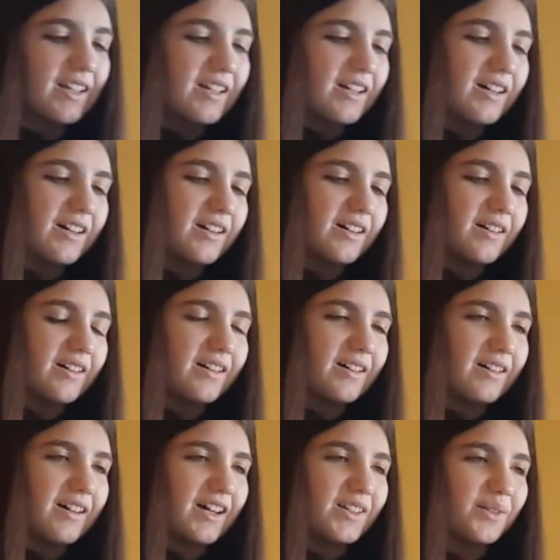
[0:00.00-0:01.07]

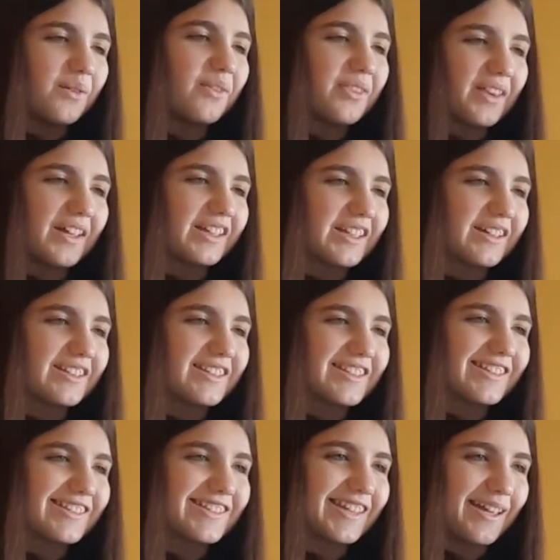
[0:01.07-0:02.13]
I don't think it's the
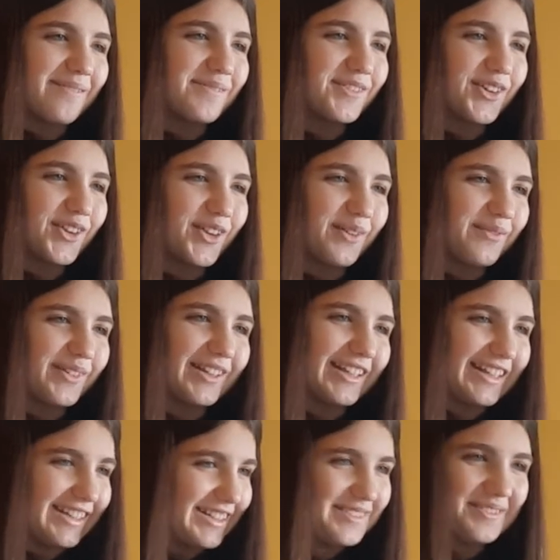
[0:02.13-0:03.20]
same
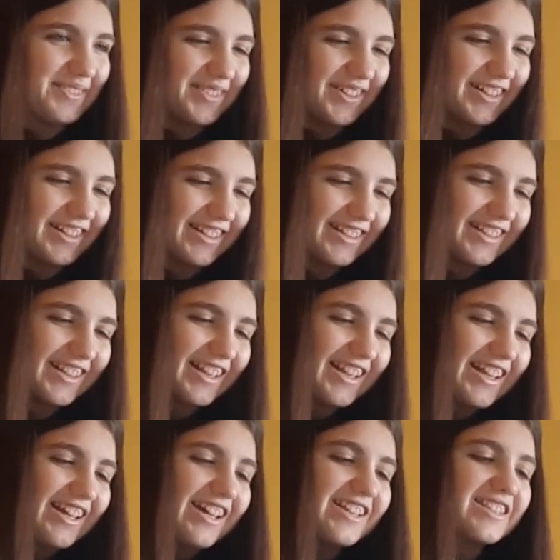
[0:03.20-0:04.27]
Northumberland as before.
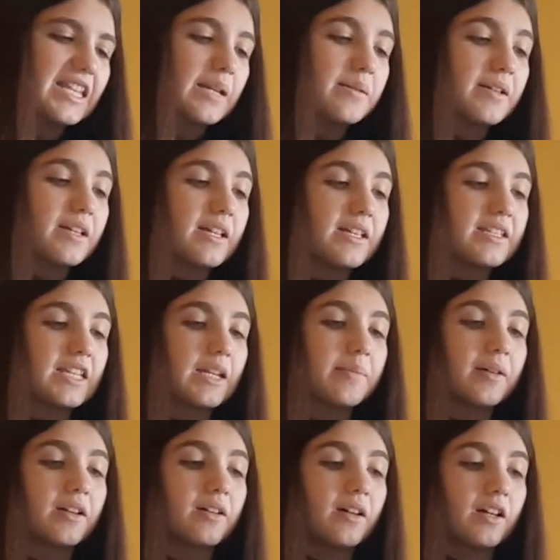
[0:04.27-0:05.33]
It's that he set
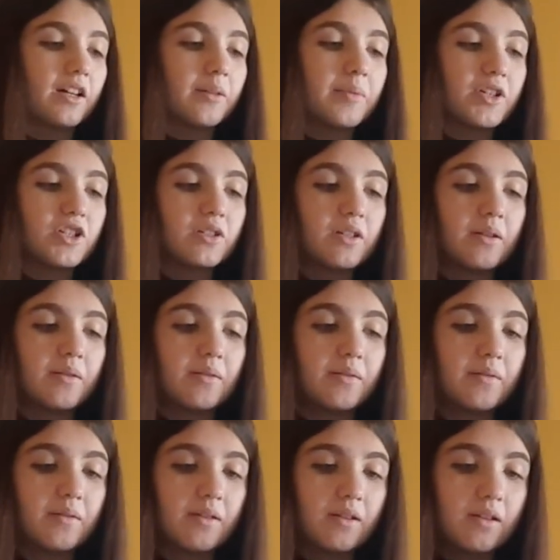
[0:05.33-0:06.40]
up a commission
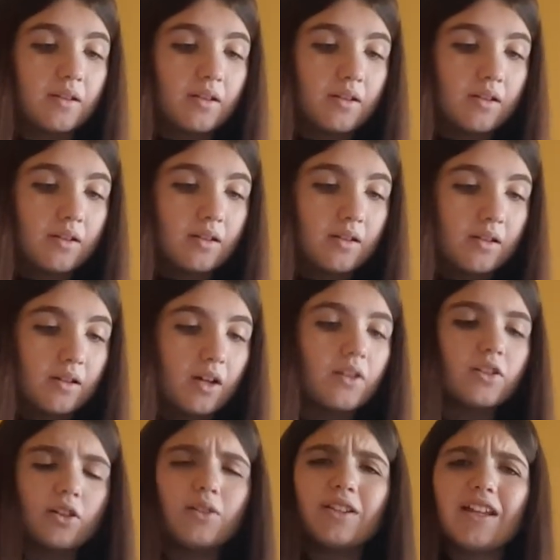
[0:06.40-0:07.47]
in. Oh no,
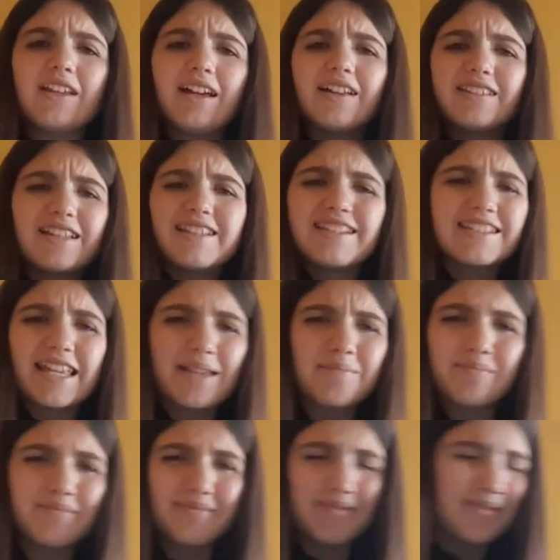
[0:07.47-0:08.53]
yes, it's the
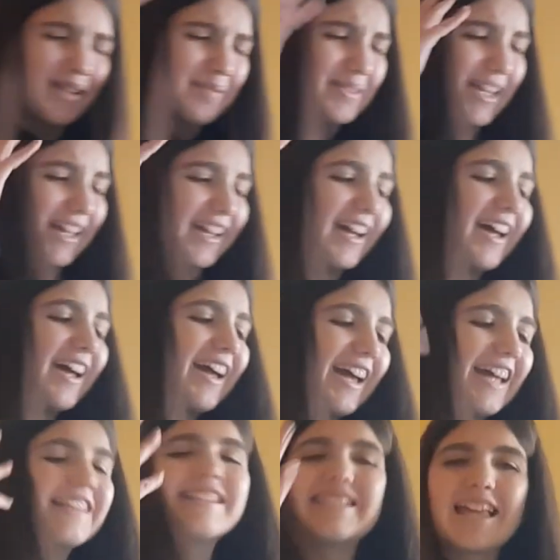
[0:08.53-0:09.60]
same. What I'm saying,
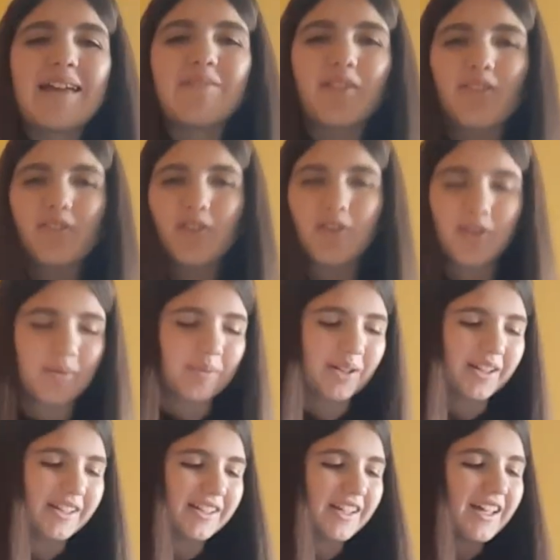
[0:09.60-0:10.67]
it's the same
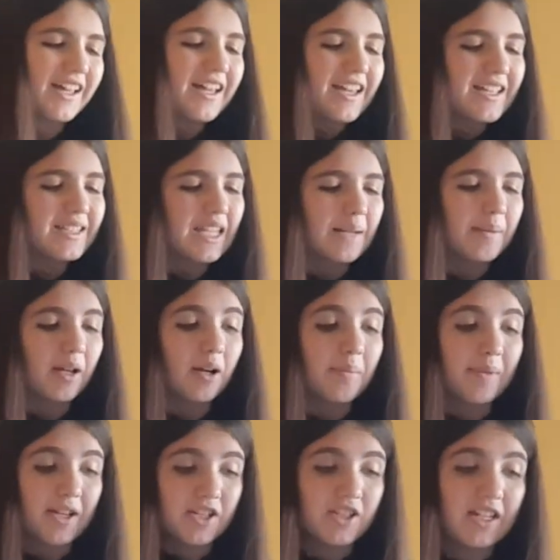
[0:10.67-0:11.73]
Northumberland. He set up a
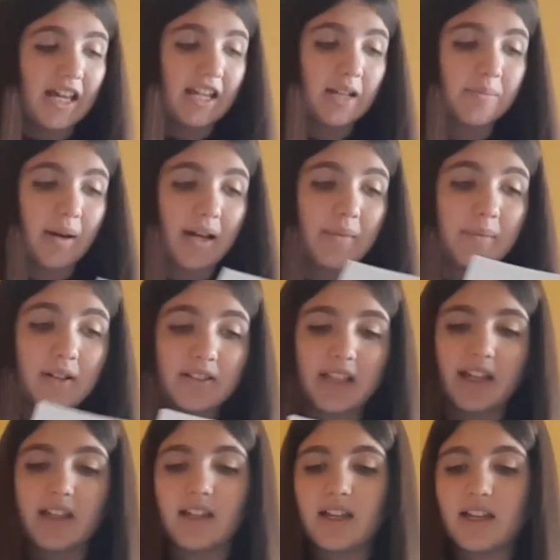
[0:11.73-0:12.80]
commission headed by
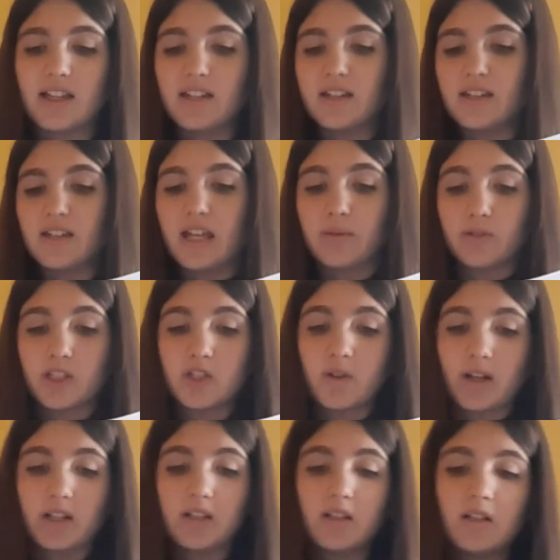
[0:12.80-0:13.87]
Milday in Edward's
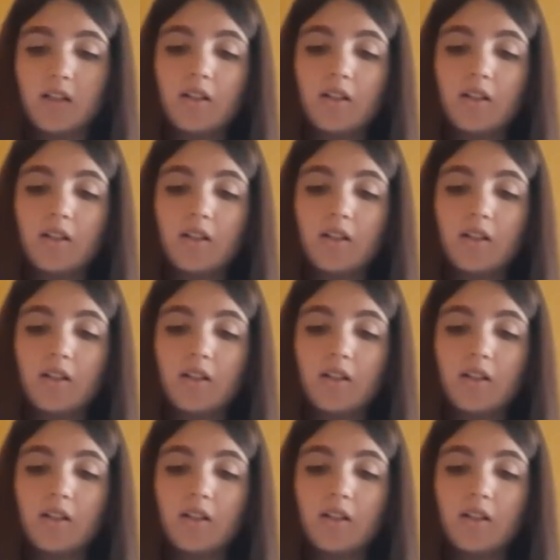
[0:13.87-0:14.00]
reign